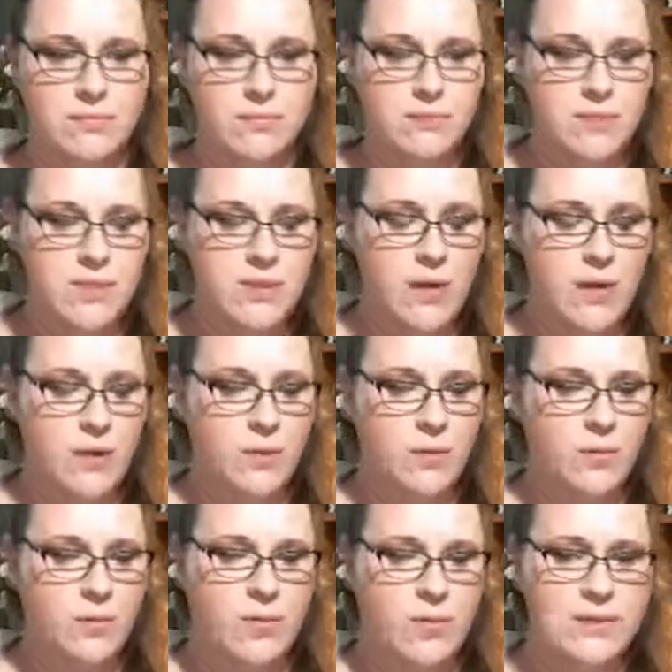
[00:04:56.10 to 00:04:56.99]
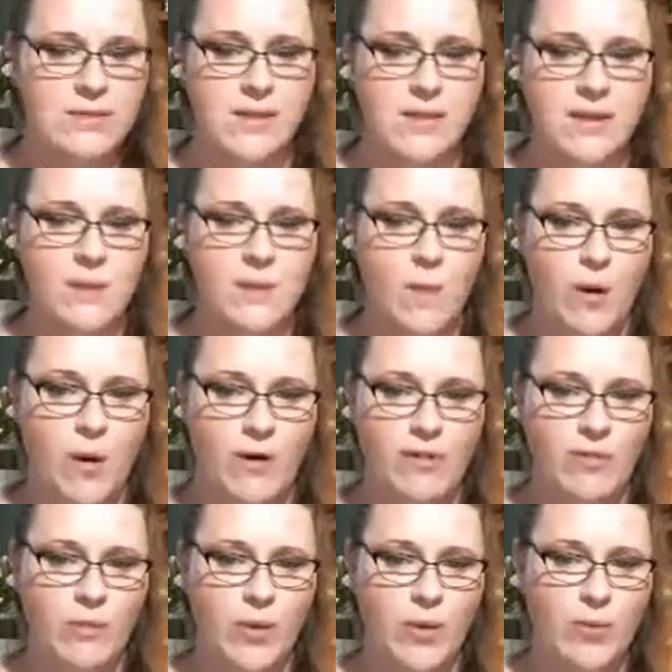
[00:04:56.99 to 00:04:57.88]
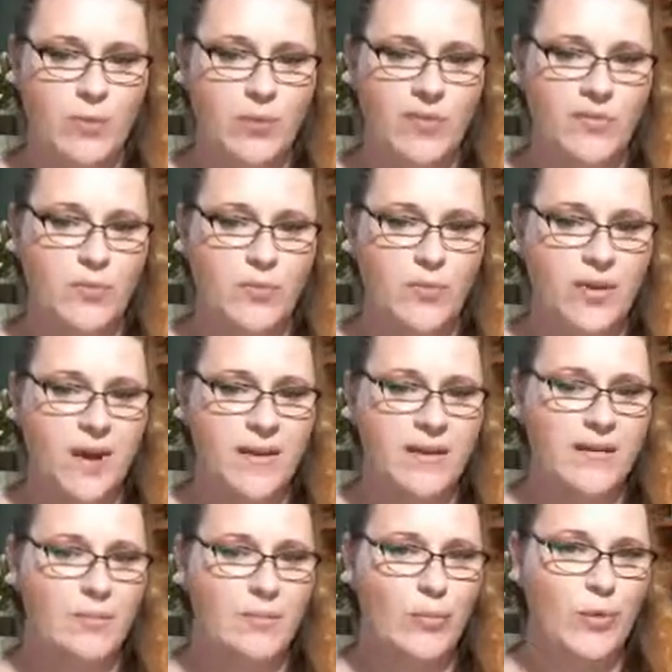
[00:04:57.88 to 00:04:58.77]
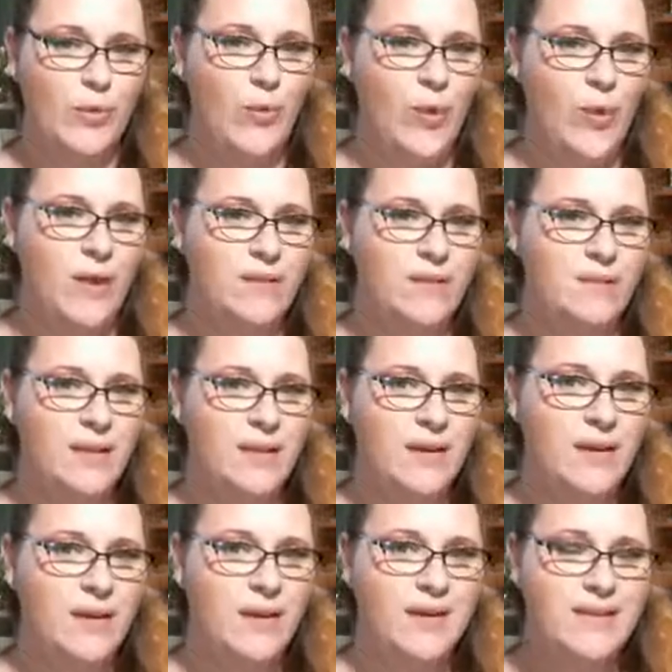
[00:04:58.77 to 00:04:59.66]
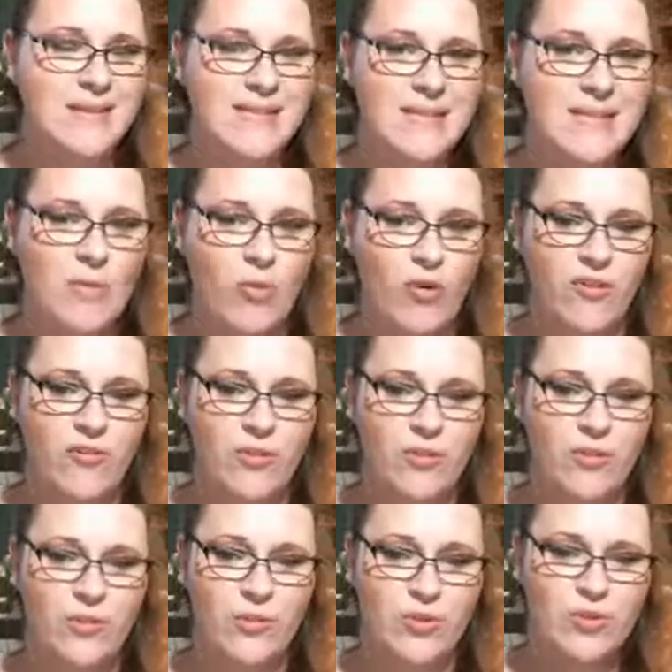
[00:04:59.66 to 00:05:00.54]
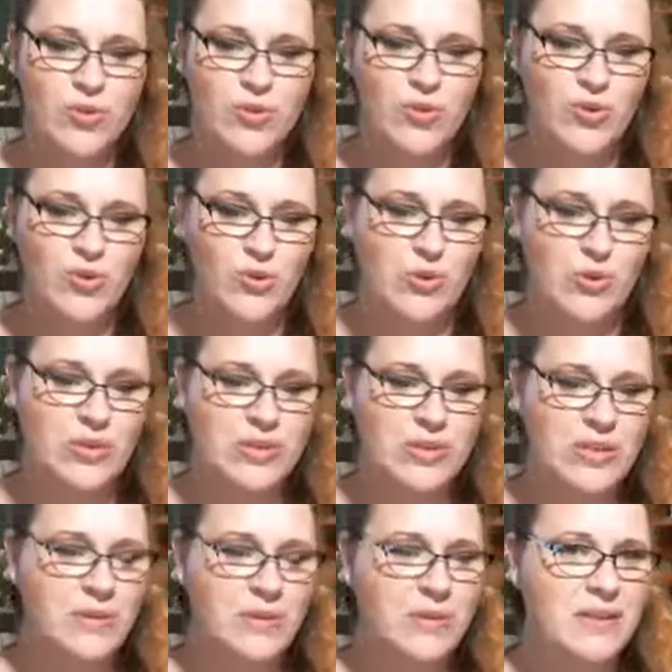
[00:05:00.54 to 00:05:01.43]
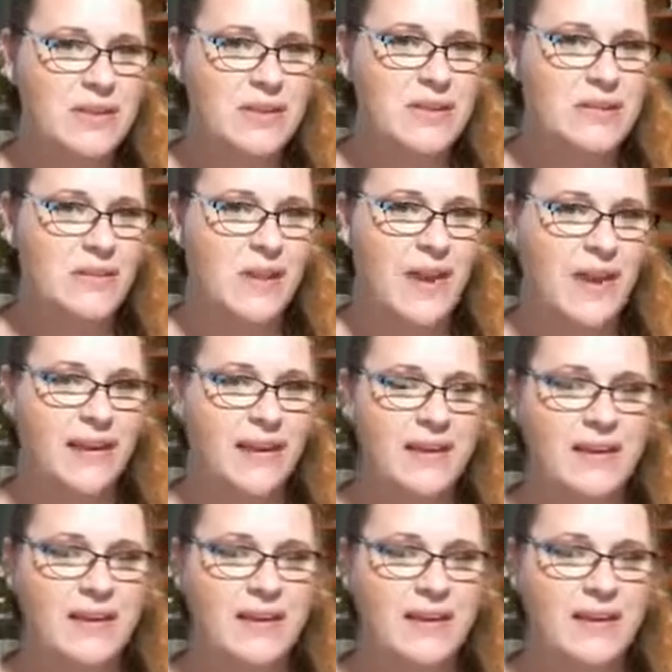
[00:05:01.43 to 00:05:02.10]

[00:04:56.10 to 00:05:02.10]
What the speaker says: So he's a lot smarter than people give him credit in book one. You see more of it in book two, which I really do like.